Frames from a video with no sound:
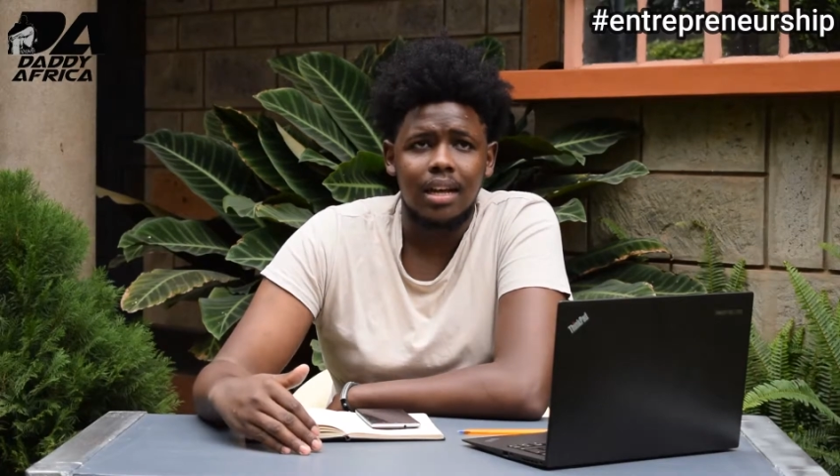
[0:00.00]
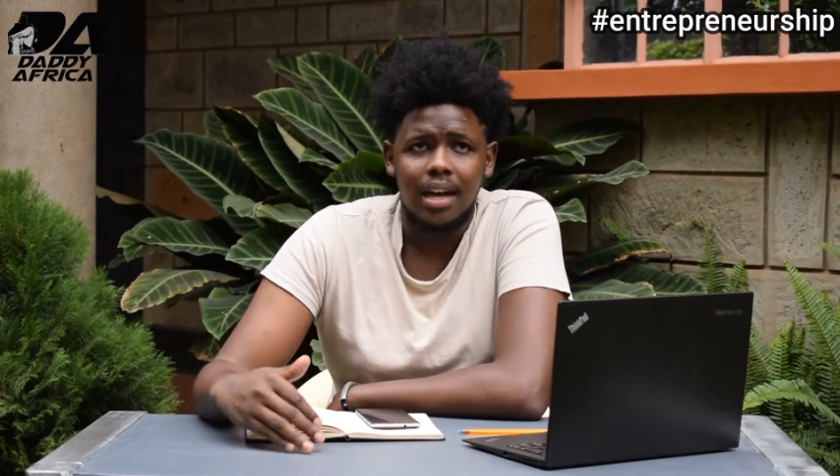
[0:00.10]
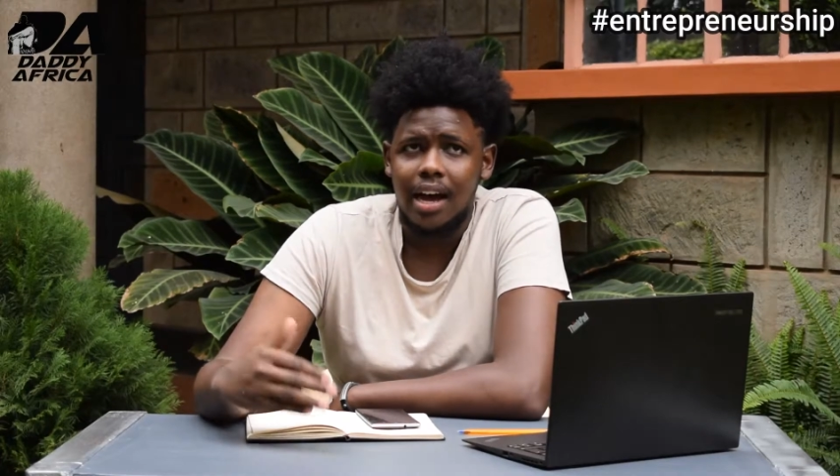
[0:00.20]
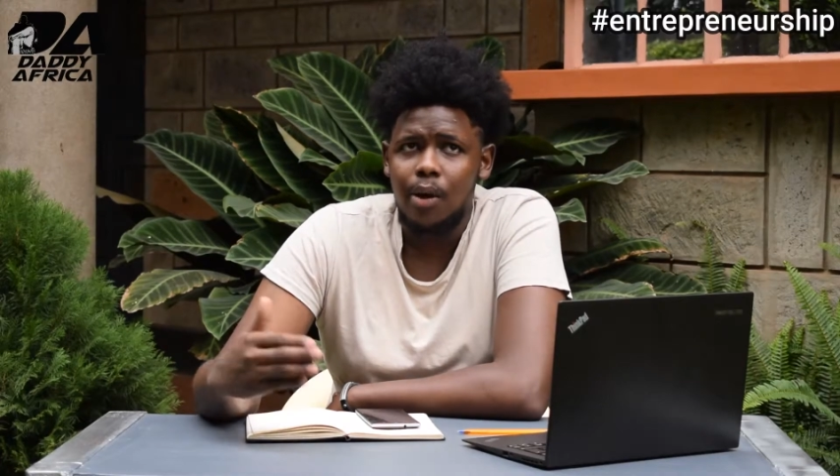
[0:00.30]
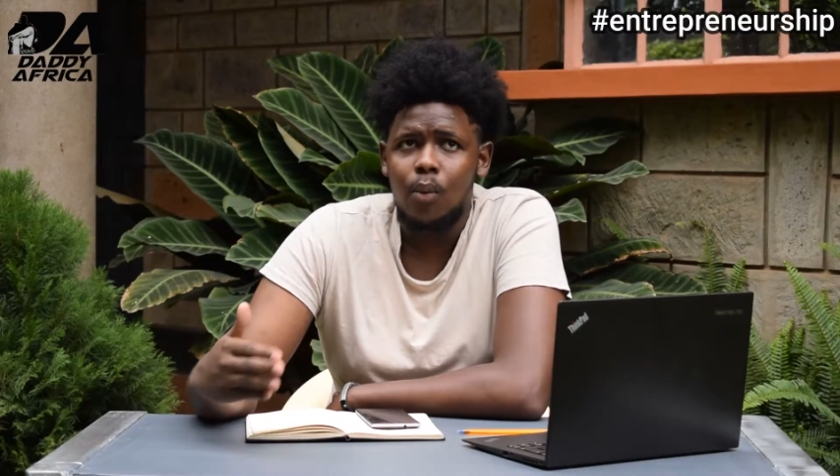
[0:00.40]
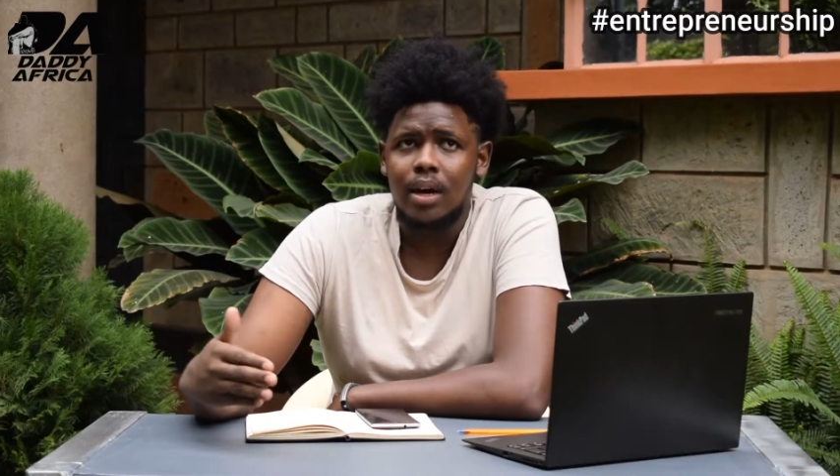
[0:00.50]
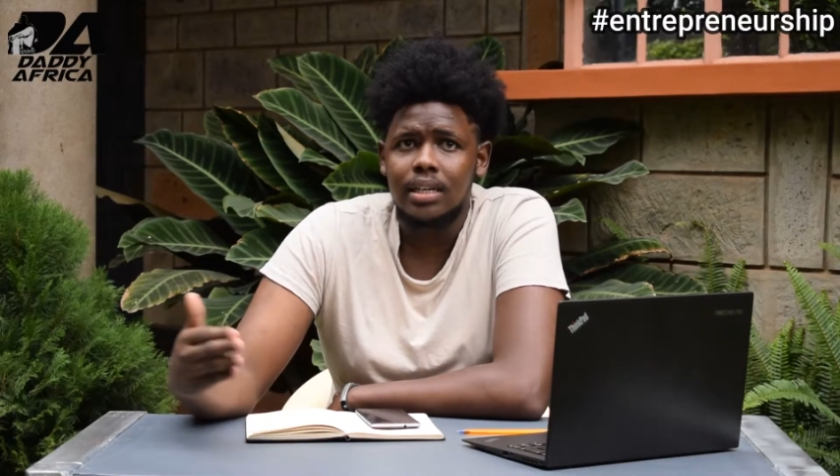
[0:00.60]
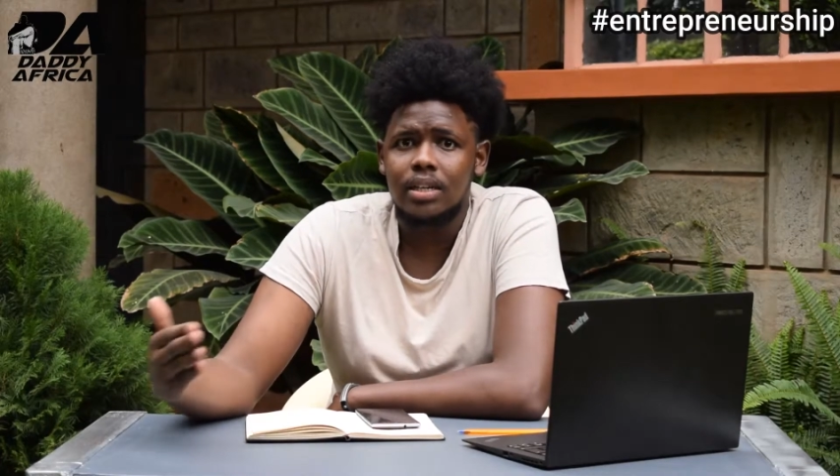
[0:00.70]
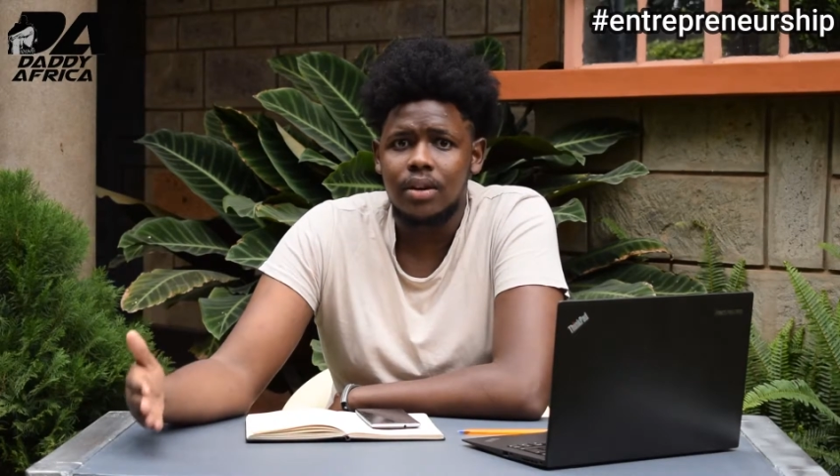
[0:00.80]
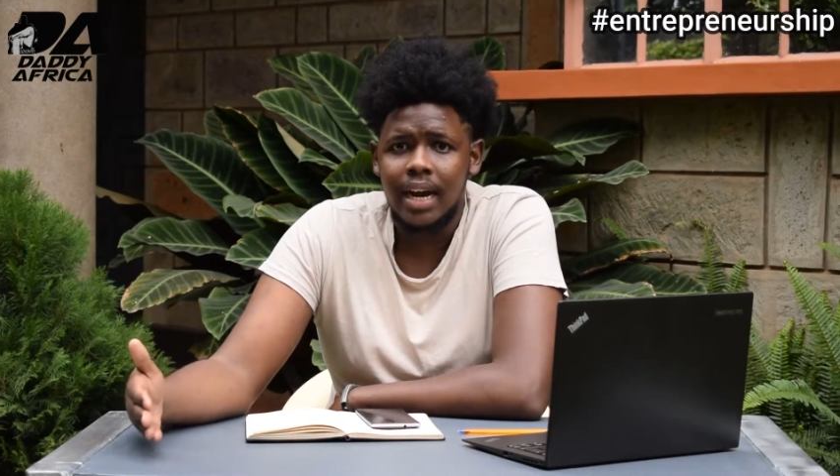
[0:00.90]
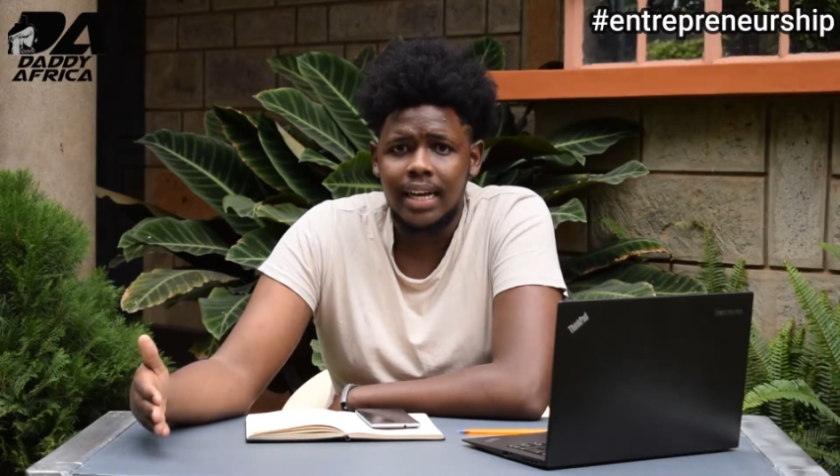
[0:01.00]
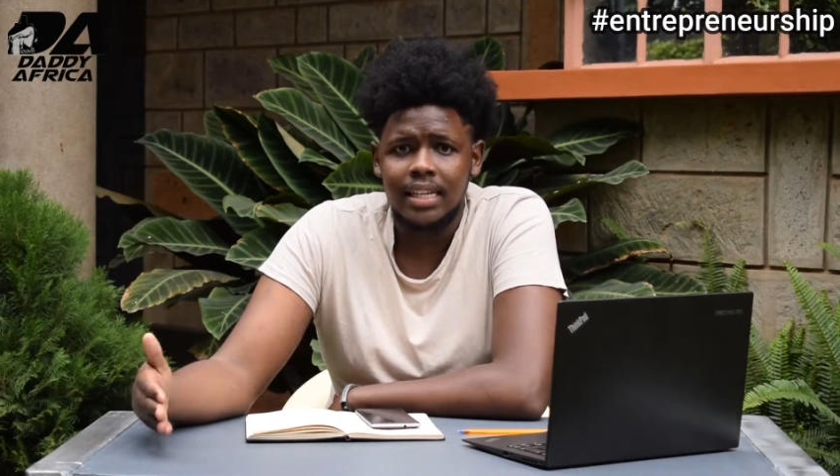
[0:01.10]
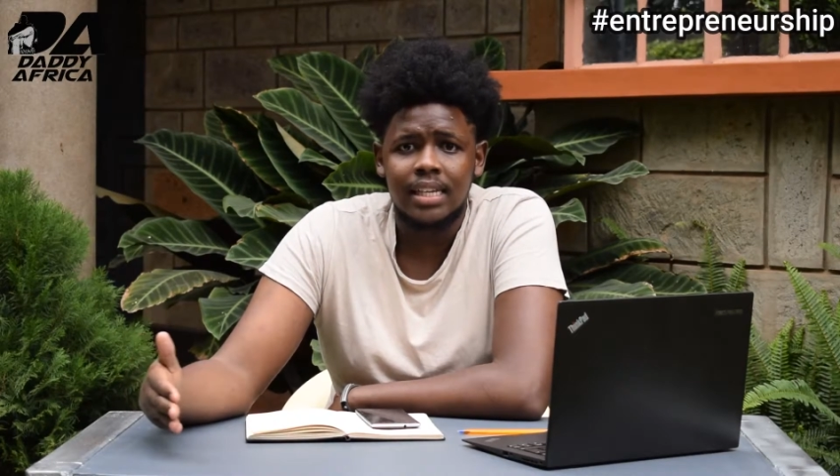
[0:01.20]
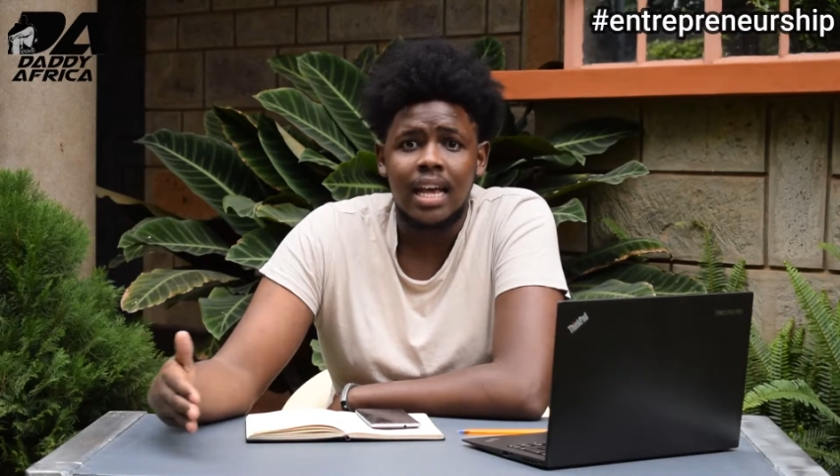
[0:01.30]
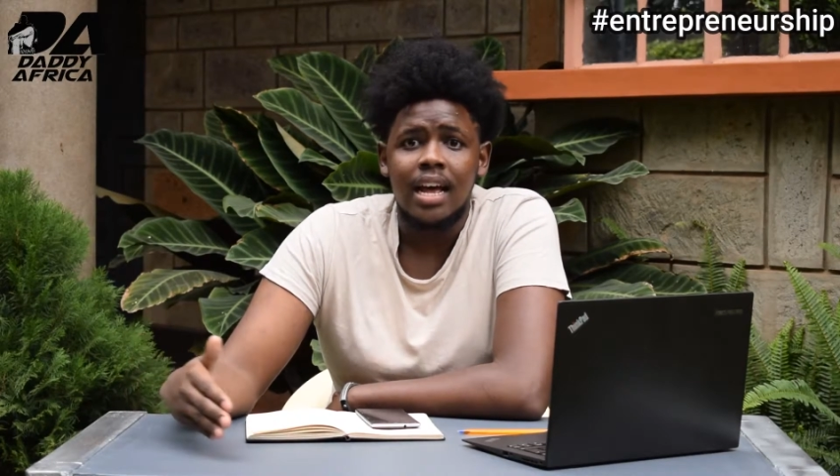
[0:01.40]
I want
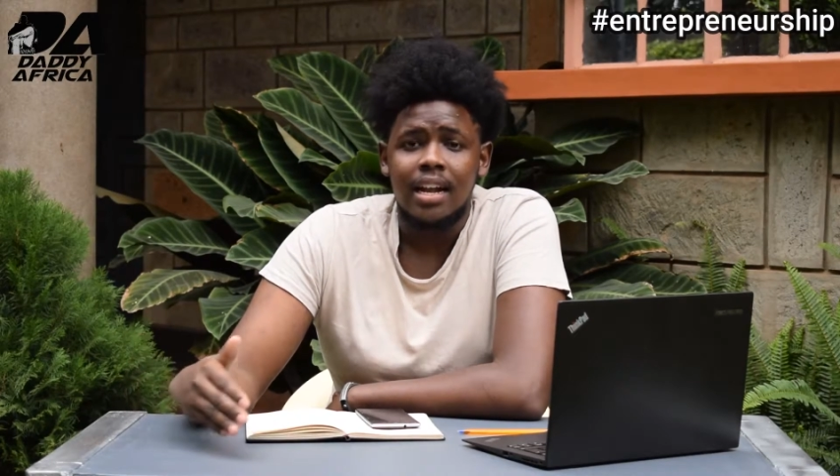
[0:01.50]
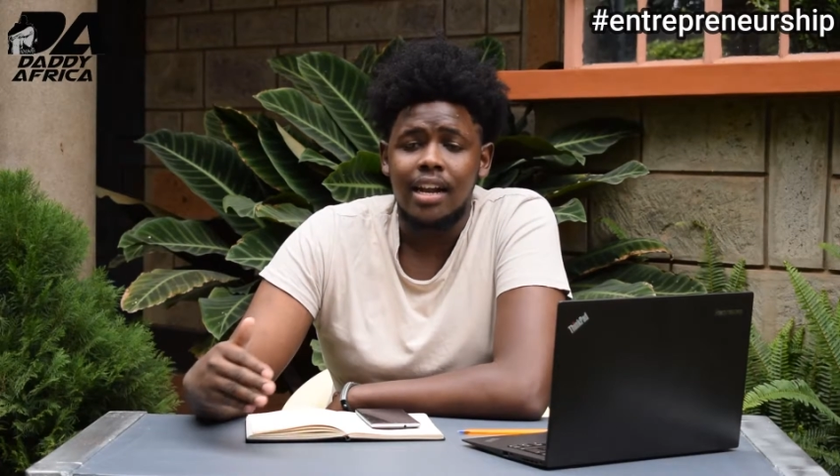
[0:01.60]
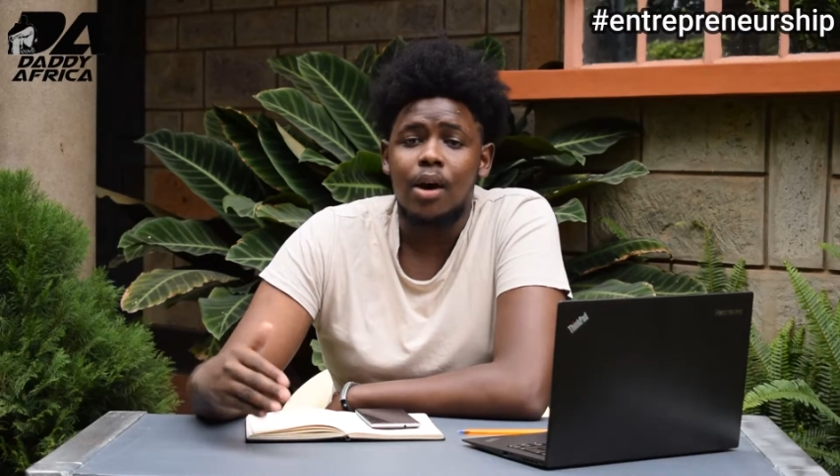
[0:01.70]
rice, now